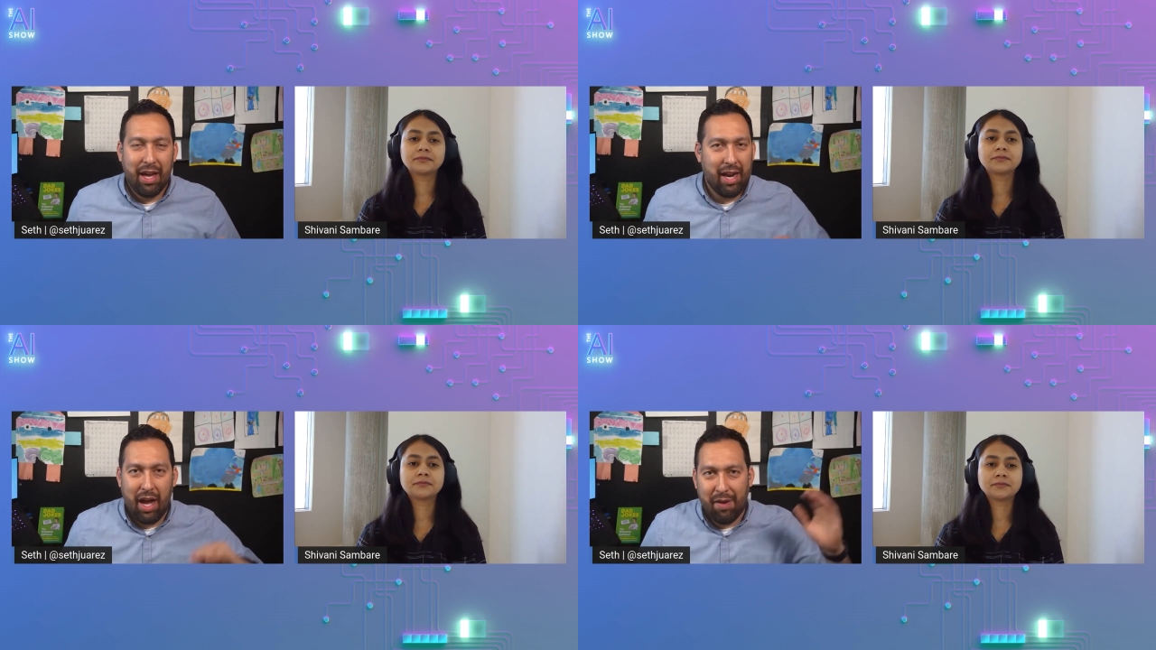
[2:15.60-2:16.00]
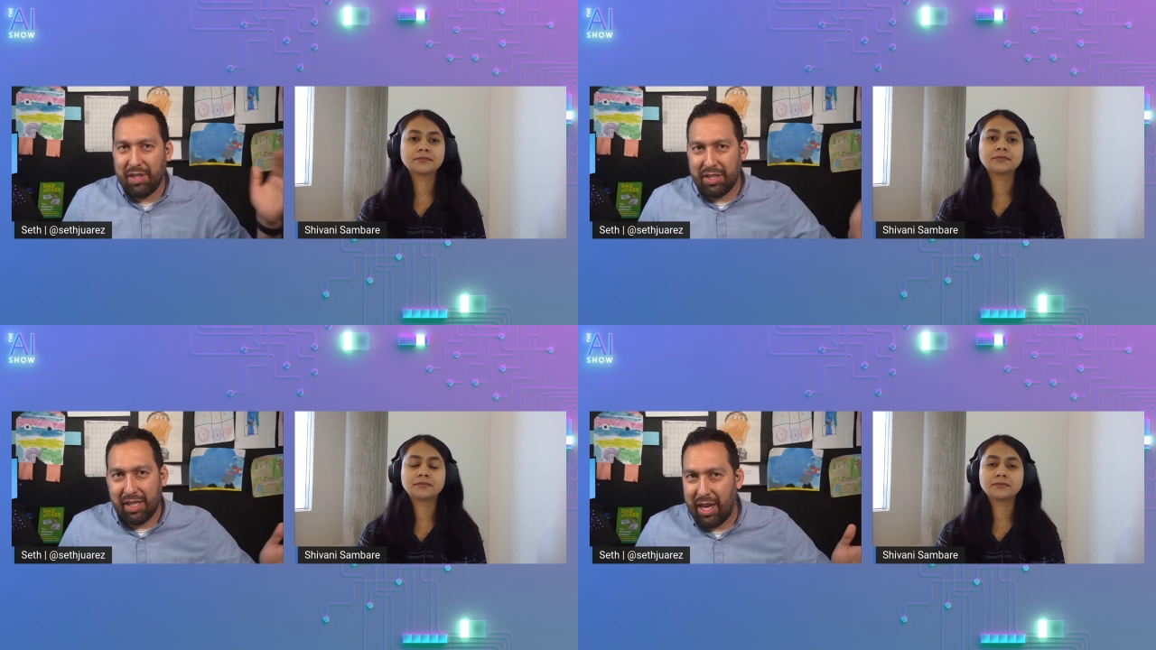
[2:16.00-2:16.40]
Speaker 1: And
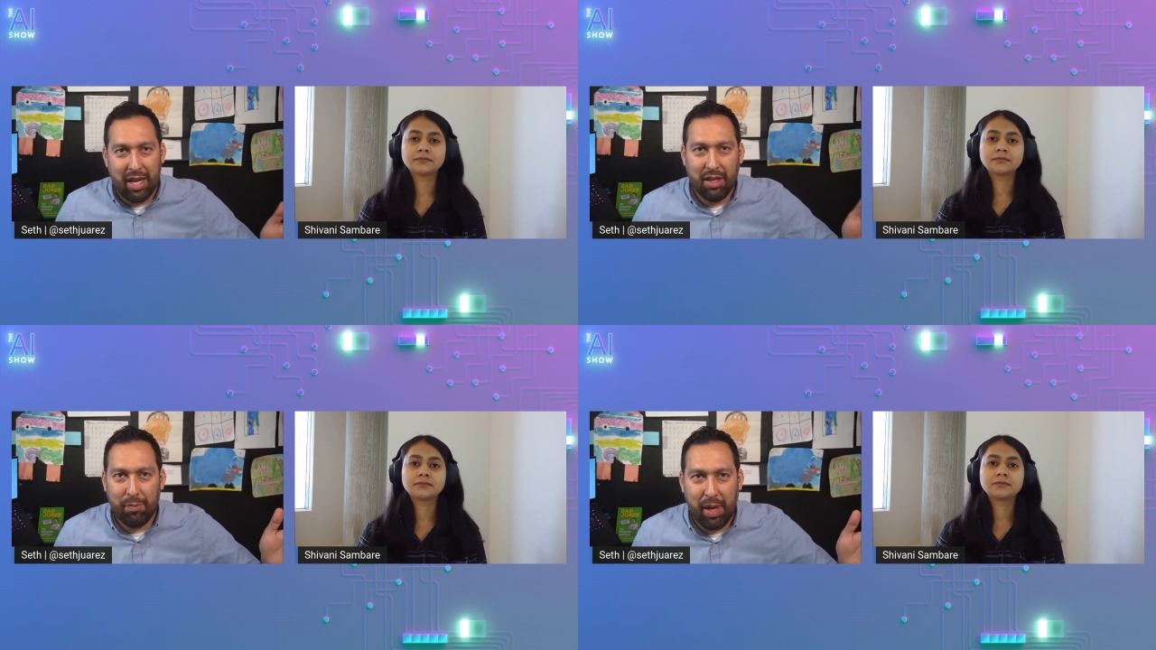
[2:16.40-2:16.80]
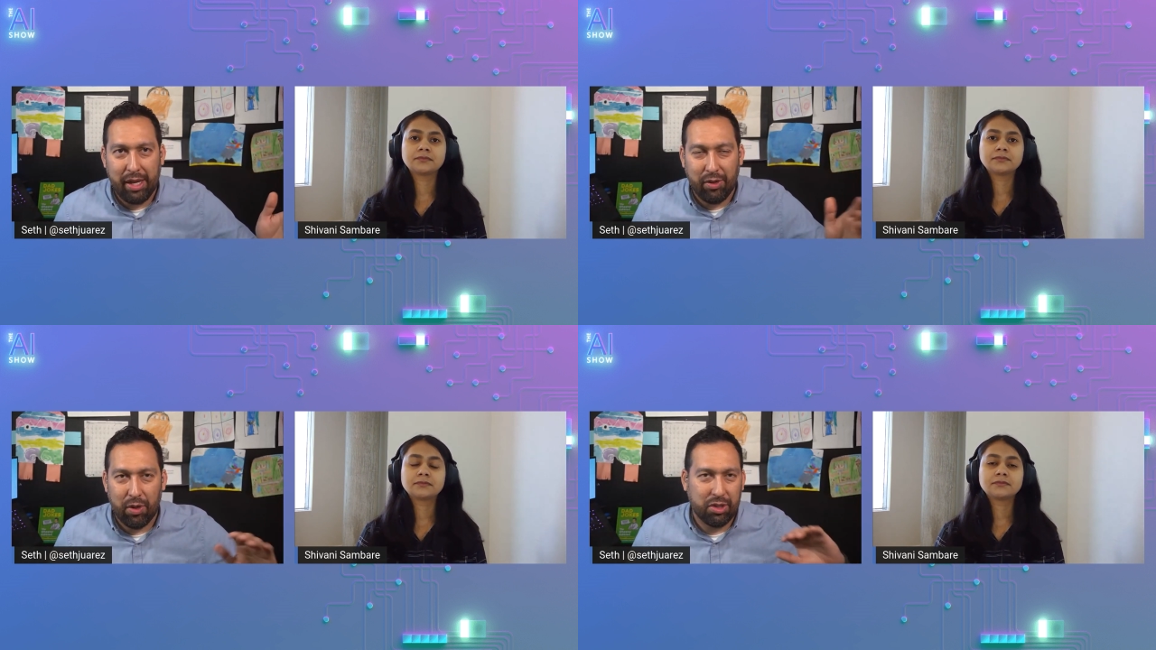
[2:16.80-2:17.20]
obviously I love
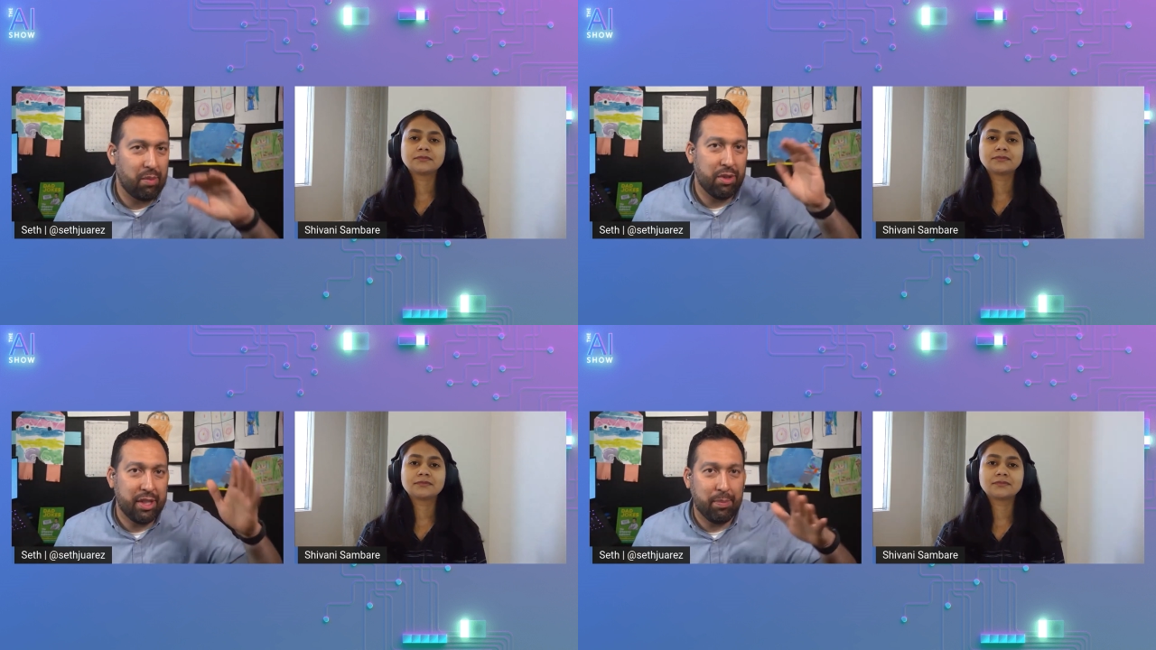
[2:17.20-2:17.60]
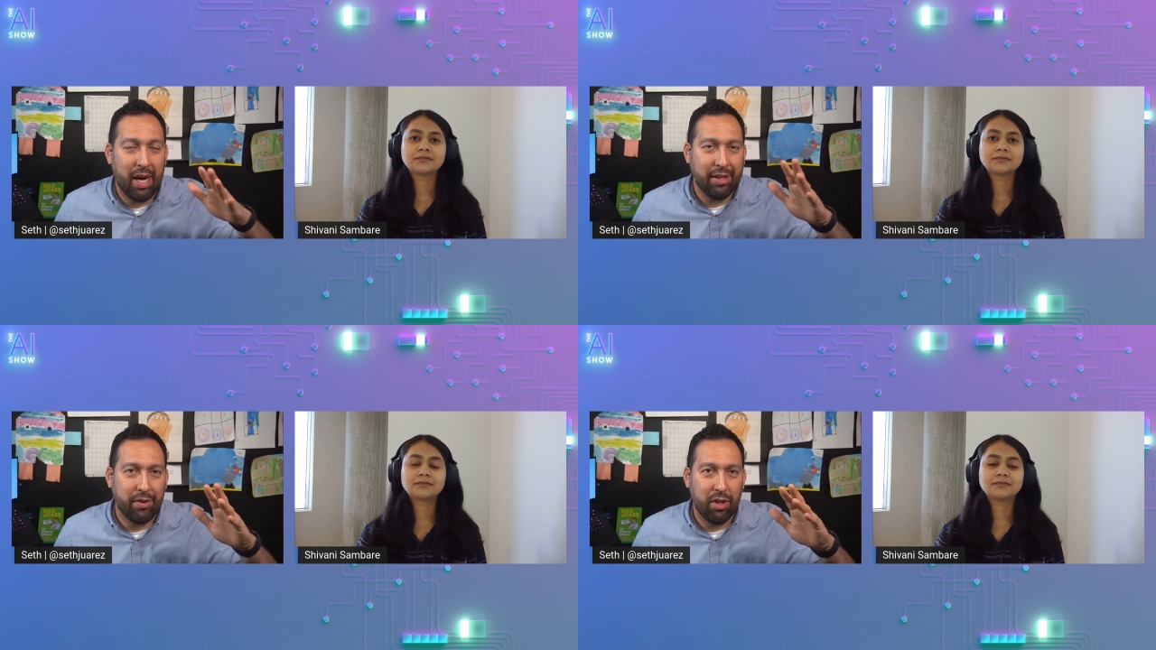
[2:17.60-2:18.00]
PyTorch, so I'm using
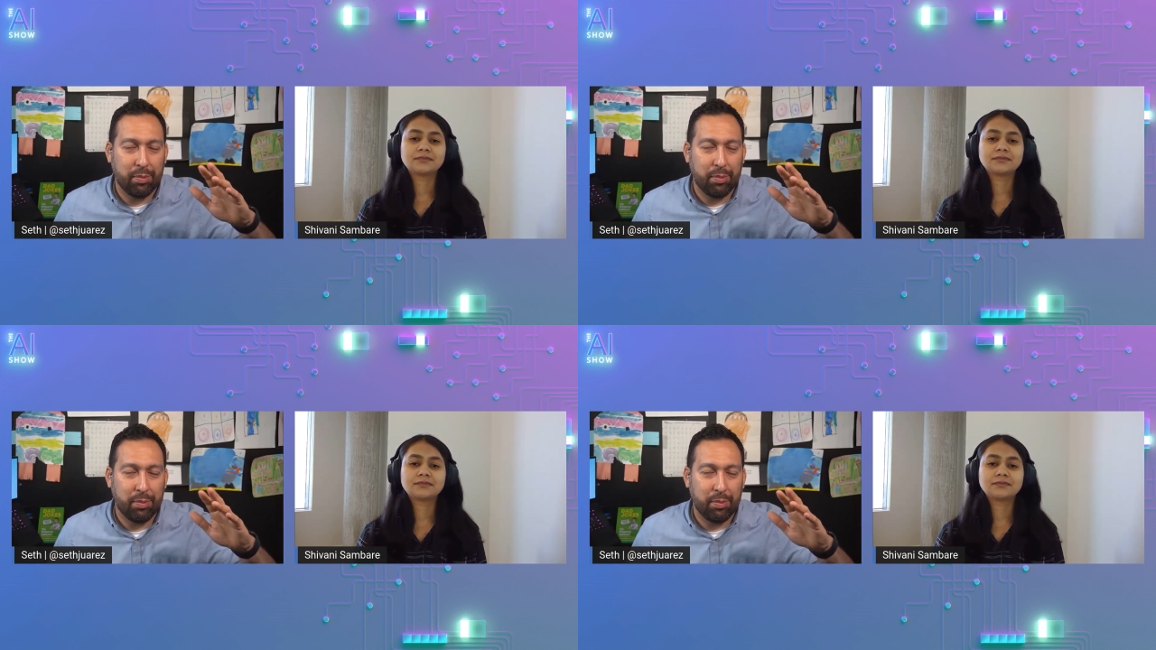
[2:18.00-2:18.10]
PyTorch,